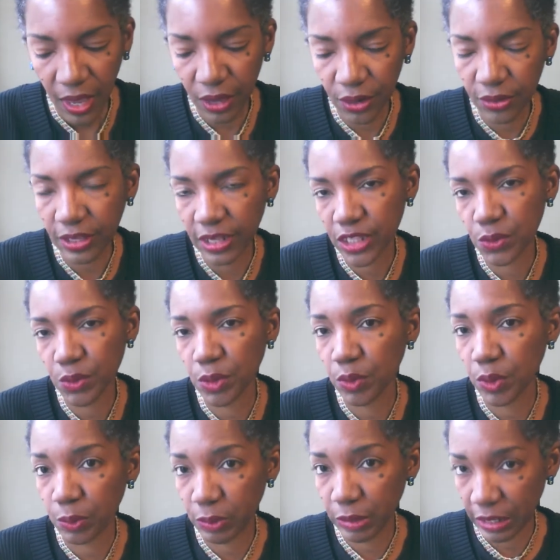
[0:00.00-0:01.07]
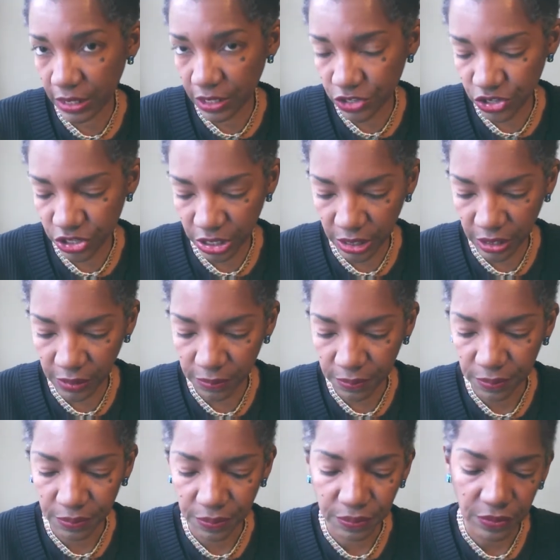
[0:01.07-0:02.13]
And unless we replenish it,
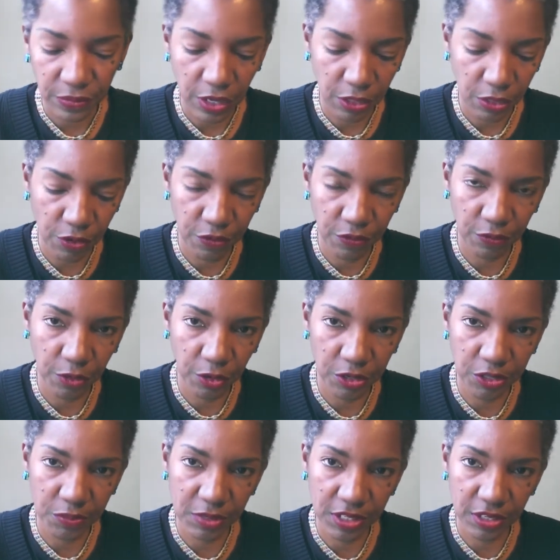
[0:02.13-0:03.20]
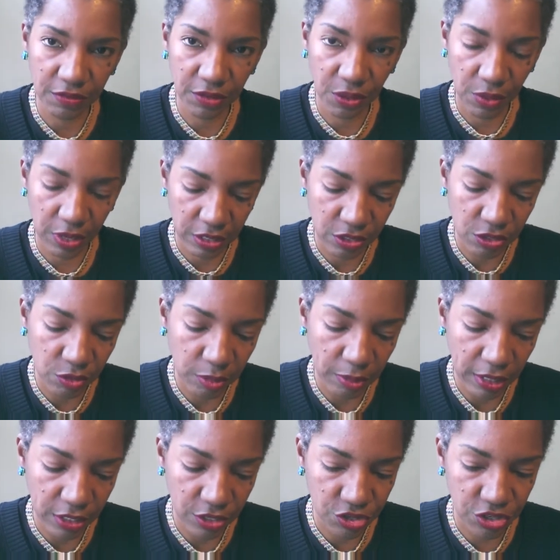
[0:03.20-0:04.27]
and there are very specific ways to
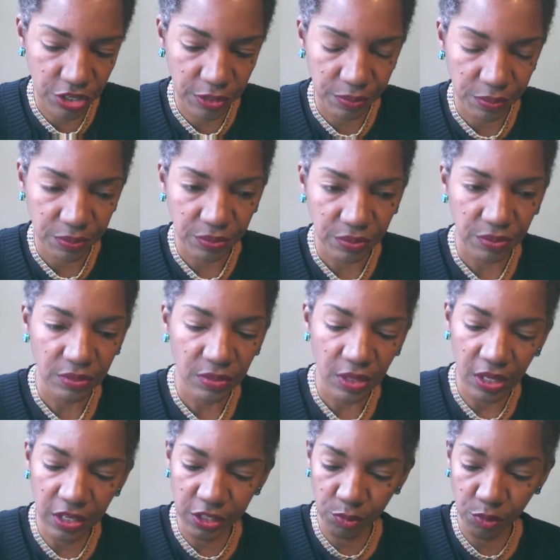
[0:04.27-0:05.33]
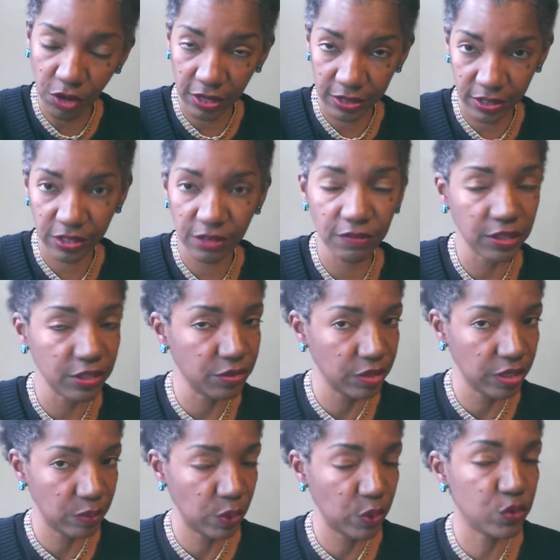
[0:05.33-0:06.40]
replenish it, it's a process of
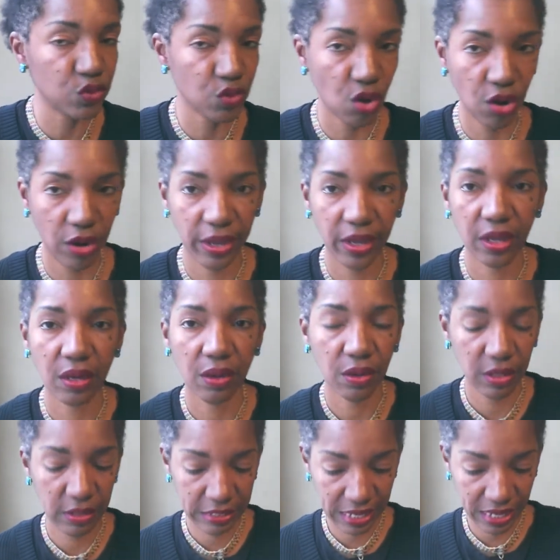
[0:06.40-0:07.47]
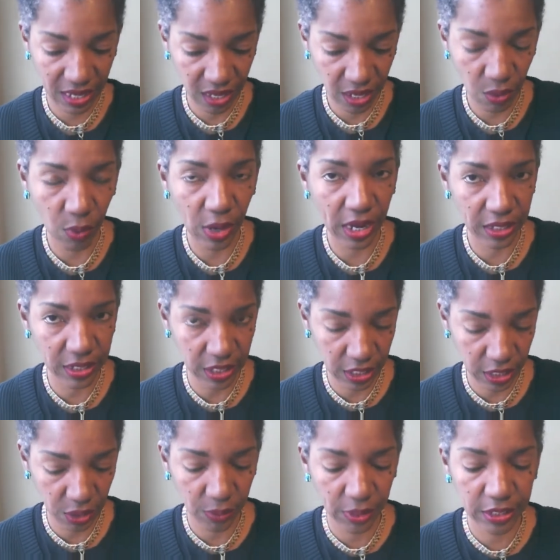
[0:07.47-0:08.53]
literally withdrawing, taking away,
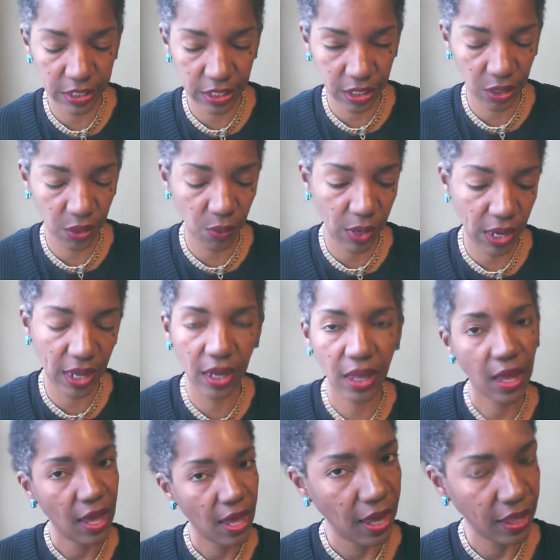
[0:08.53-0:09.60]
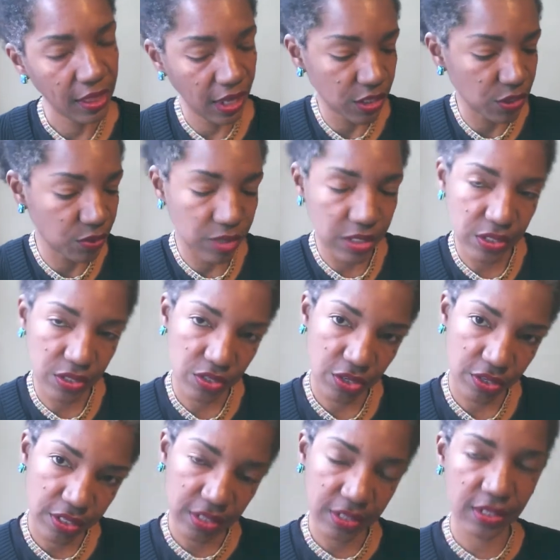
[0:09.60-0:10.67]
taking away, taking away, and that's when we
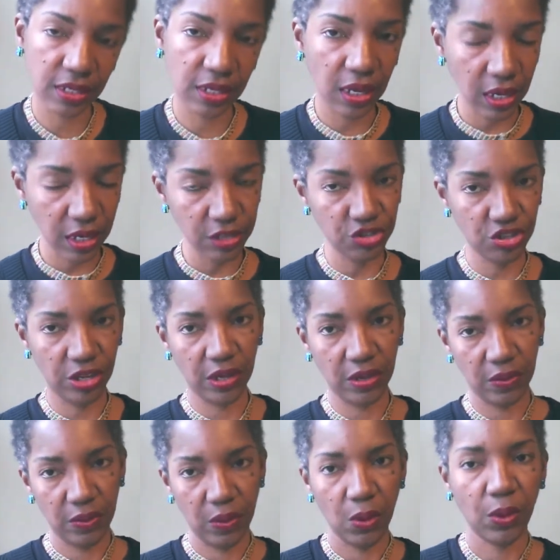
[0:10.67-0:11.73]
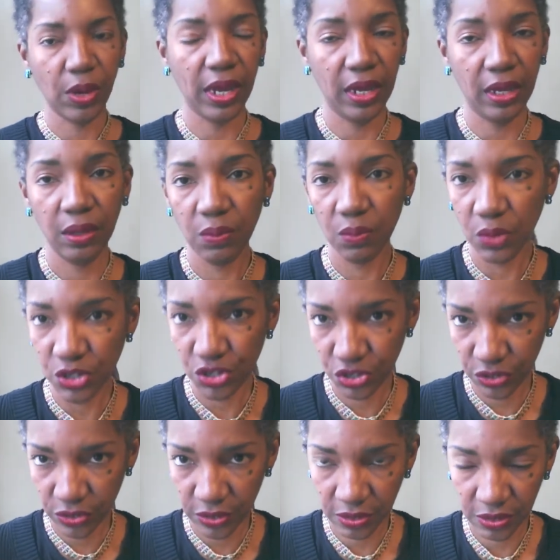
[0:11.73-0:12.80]
start to see aging, okay,
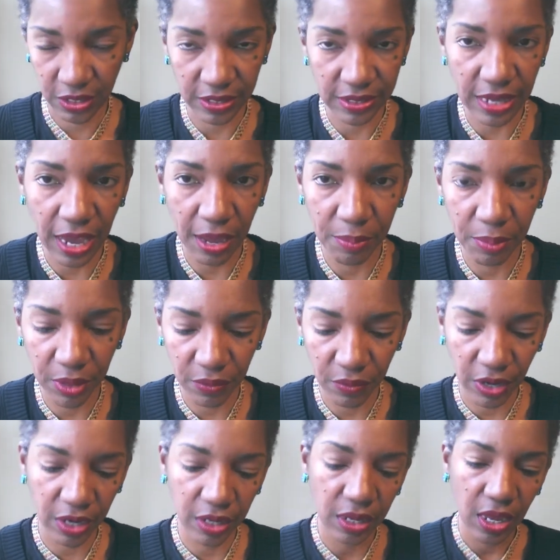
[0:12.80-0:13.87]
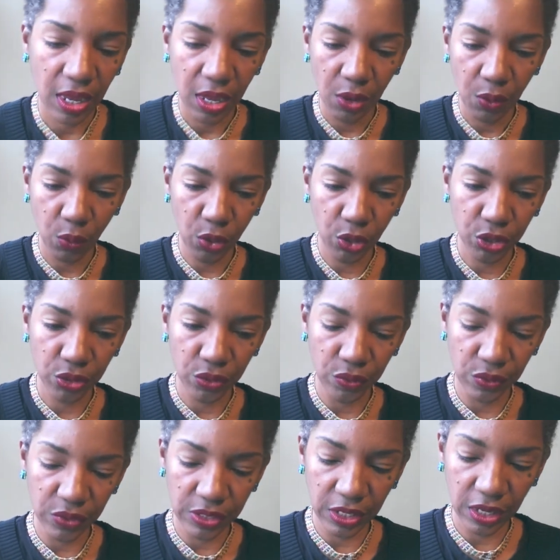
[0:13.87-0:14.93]
which does happen, right? We're
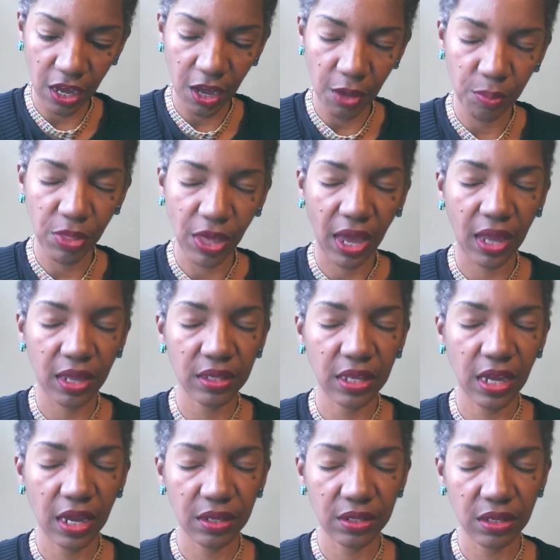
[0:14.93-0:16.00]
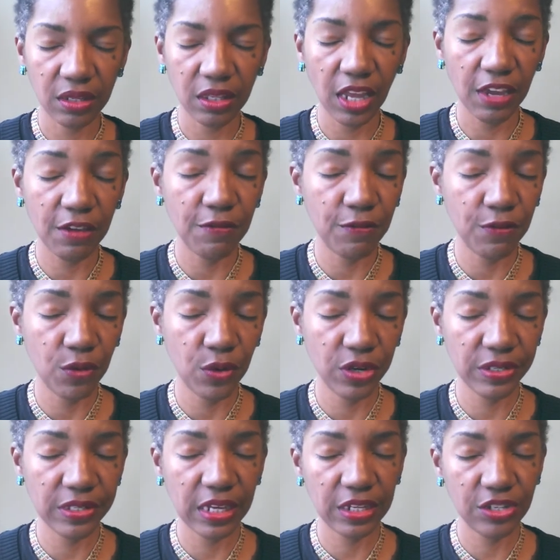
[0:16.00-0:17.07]
using up that, that life
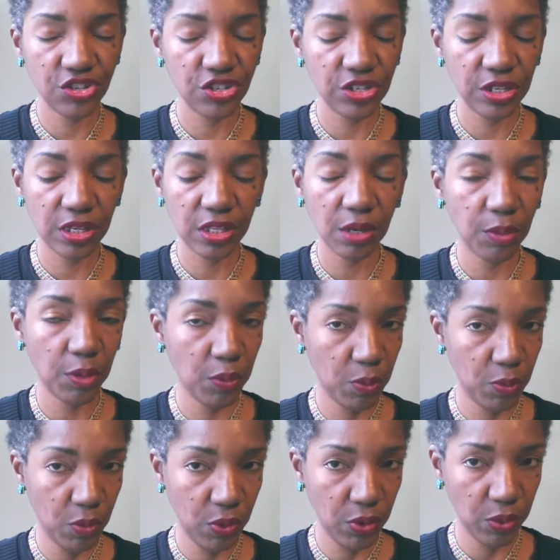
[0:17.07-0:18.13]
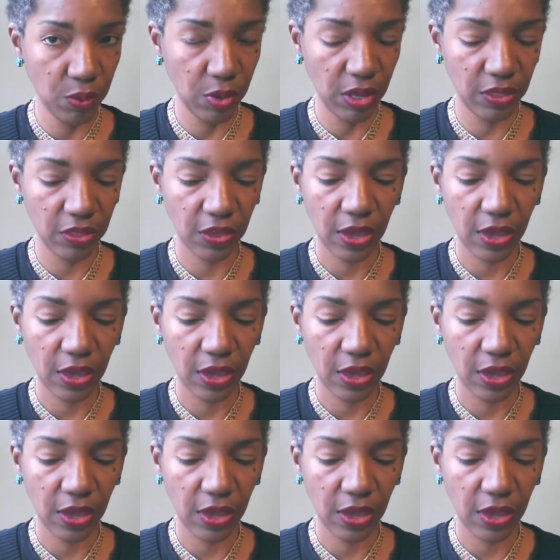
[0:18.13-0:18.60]
force, that chi that we were born with.